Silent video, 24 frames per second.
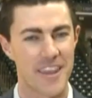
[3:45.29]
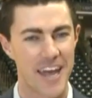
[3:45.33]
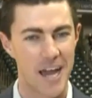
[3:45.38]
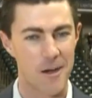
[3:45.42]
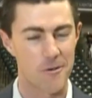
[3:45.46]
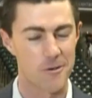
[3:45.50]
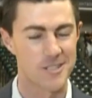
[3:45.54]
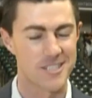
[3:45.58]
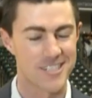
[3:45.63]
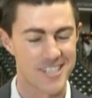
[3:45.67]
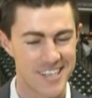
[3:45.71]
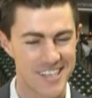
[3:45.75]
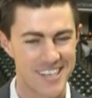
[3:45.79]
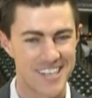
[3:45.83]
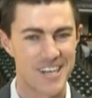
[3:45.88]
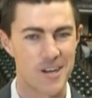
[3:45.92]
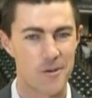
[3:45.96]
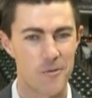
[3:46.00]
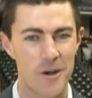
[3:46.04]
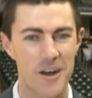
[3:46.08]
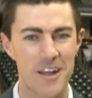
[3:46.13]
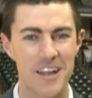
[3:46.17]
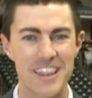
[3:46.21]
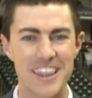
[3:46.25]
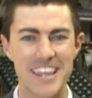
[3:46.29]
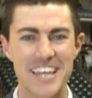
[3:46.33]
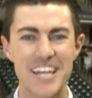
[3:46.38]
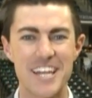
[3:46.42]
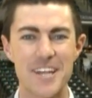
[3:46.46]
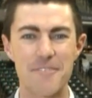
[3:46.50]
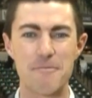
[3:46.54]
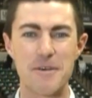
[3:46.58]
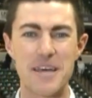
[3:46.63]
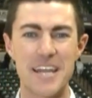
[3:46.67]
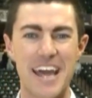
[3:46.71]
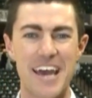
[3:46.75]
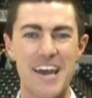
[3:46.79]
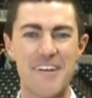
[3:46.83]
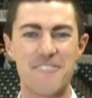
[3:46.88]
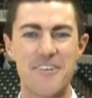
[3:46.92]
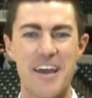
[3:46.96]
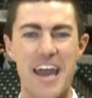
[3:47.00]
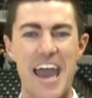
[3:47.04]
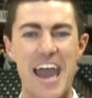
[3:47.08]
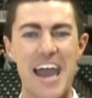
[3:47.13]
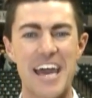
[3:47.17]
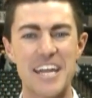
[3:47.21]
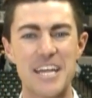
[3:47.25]
and that was a little bit of
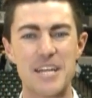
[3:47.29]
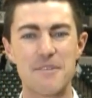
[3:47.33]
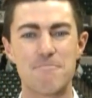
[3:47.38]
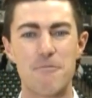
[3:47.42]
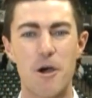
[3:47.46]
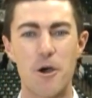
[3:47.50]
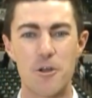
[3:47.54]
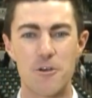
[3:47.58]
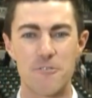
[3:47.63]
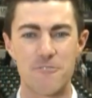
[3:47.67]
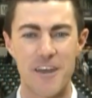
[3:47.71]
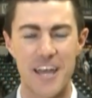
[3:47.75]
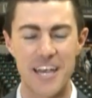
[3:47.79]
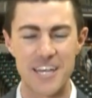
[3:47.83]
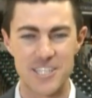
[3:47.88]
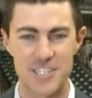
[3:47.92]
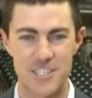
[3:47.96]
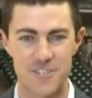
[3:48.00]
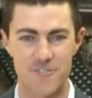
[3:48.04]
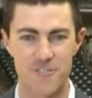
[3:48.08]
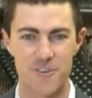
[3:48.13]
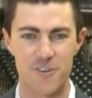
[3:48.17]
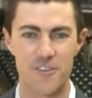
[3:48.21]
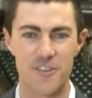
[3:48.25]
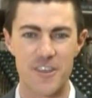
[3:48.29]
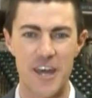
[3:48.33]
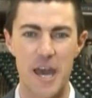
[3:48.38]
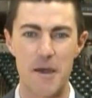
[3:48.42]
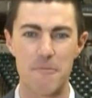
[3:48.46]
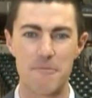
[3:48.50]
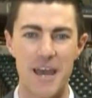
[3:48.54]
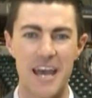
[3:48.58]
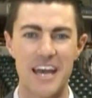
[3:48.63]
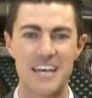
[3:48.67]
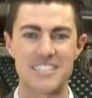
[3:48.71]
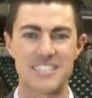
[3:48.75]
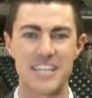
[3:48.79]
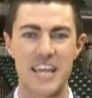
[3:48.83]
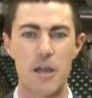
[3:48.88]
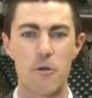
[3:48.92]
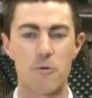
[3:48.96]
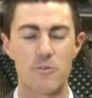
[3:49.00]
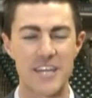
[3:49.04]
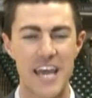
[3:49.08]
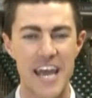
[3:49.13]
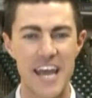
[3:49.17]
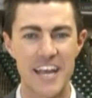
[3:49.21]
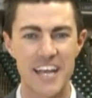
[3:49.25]
added motivation for them as they
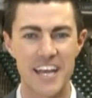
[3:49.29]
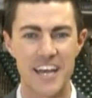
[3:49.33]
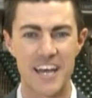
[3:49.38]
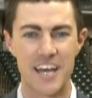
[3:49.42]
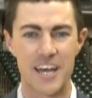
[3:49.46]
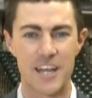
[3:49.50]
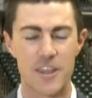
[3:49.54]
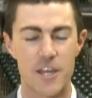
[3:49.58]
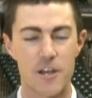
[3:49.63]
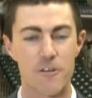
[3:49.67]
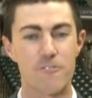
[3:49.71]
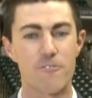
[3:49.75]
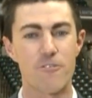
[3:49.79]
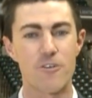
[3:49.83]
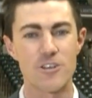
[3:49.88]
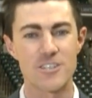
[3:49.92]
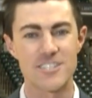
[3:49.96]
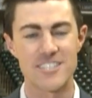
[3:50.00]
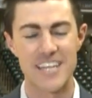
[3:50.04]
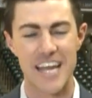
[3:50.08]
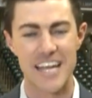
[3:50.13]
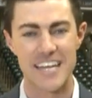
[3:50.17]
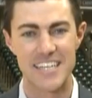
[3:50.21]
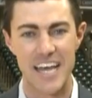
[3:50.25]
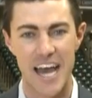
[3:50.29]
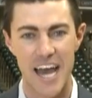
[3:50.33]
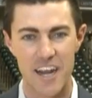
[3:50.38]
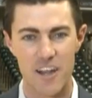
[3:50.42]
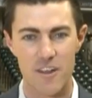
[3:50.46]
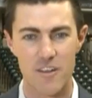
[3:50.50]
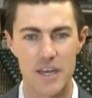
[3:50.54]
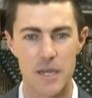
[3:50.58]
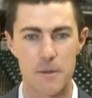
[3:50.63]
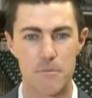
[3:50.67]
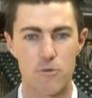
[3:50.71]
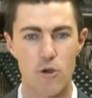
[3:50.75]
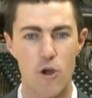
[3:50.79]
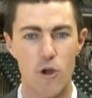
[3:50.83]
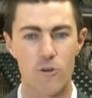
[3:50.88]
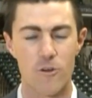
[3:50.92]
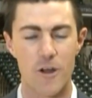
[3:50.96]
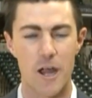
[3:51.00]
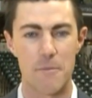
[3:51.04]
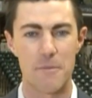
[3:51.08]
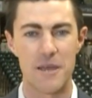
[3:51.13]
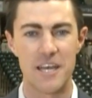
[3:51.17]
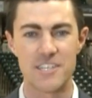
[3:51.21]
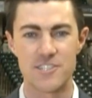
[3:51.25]
take their first state title in
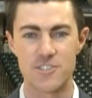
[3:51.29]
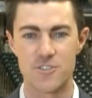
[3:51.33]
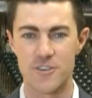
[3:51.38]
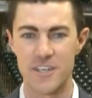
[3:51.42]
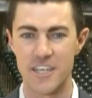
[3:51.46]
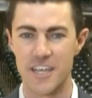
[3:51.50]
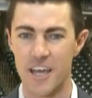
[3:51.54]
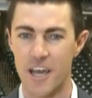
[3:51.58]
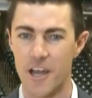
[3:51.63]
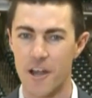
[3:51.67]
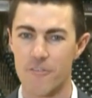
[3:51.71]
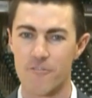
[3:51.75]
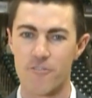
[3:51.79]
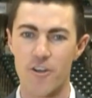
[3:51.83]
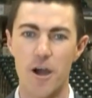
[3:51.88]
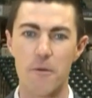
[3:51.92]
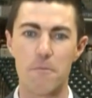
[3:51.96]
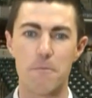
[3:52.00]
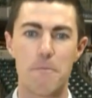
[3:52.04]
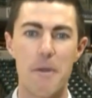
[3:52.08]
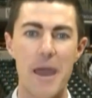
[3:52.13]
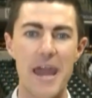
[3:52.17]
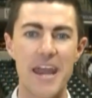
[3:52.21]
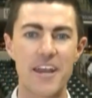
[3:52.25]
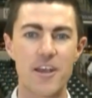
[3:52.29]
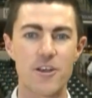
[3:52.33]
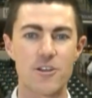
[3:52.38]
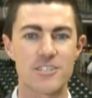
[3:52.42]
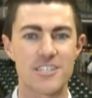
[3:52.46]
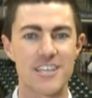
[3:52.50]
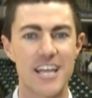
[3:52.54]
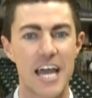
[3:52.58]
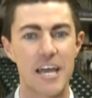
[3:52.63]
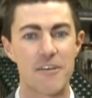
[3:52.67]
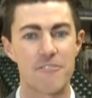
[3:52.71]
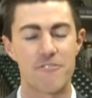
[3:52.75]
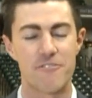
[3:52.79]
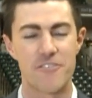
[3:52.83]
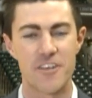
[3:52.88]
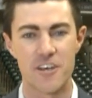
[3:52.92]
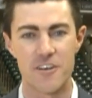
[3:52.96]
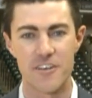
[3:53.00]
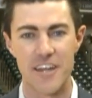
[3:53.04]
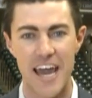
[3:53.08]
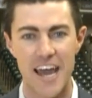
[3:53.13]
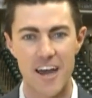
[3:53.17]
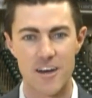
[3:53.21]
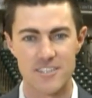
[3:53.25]
program history. From Bankers Life
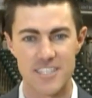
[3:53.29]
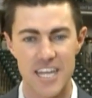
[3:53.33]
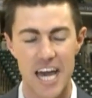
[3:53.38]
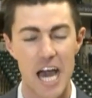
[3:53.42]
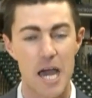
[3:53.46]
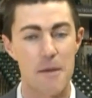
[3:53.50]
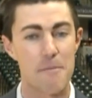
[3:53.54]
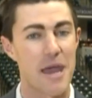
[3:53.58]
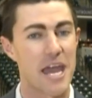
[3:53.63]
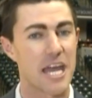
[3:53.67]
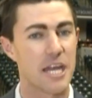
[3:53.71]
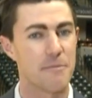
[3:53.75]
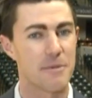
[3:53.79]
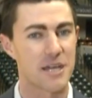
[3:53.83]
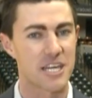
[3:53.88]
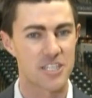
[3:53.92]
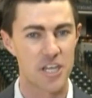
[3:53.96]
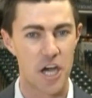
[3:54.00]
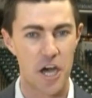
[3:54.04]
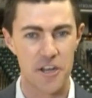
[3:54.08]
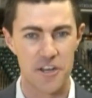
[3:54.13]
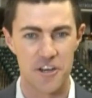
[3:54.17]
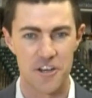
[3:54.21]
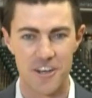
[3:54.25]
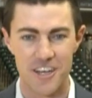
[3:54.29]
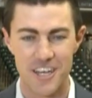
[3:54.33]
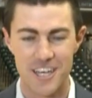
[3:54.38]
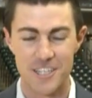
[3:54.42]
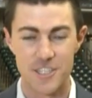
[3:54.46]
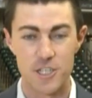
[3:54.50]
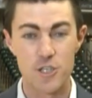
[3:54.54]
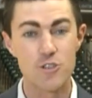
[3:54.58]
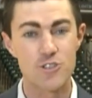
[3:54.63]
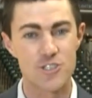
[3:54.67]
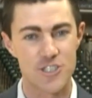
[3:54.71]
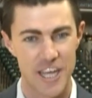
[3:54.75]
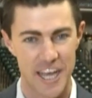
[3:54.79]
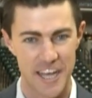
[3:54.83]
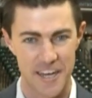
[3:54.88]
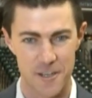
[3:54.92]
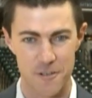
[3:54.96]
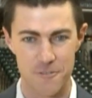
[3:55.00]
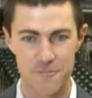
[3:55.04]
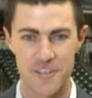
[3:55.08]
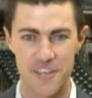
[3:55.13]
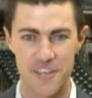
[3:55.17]
Fieldhouse, I'm Andy McDonald, News Channel